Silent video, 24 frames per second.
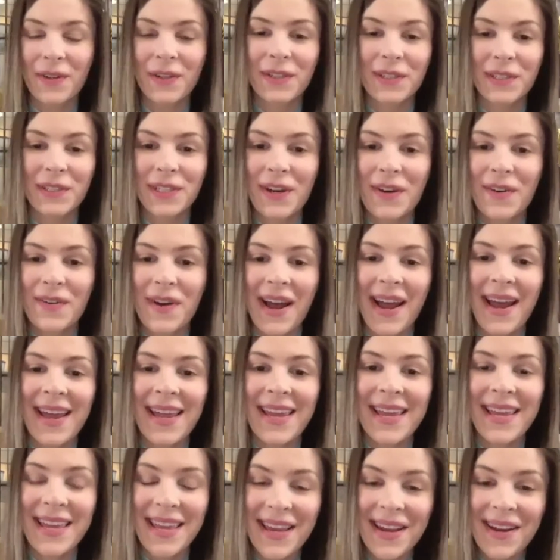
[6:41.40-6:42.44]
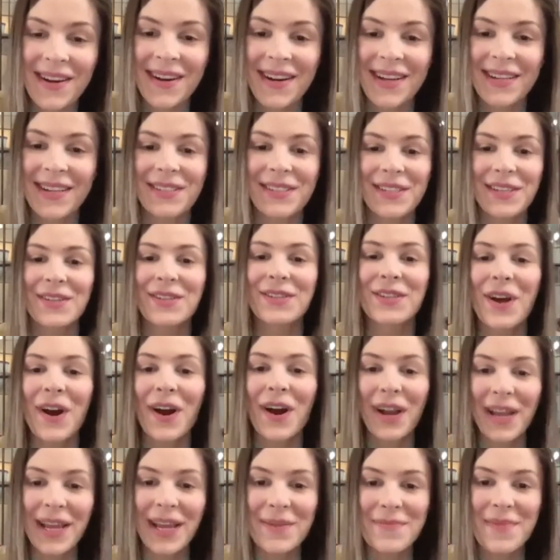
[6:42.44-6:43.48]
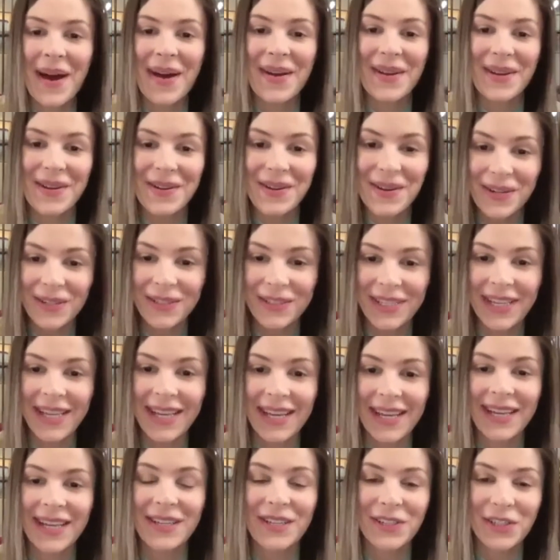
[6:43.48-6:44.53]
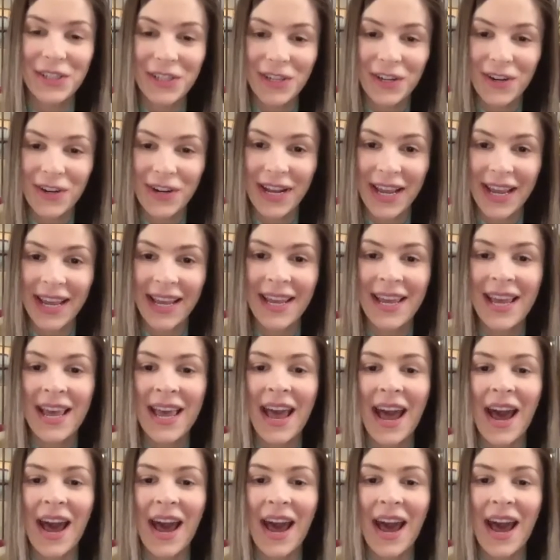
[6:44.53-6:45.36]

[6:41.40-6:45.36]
So I hear as you're talking about your nursing journey,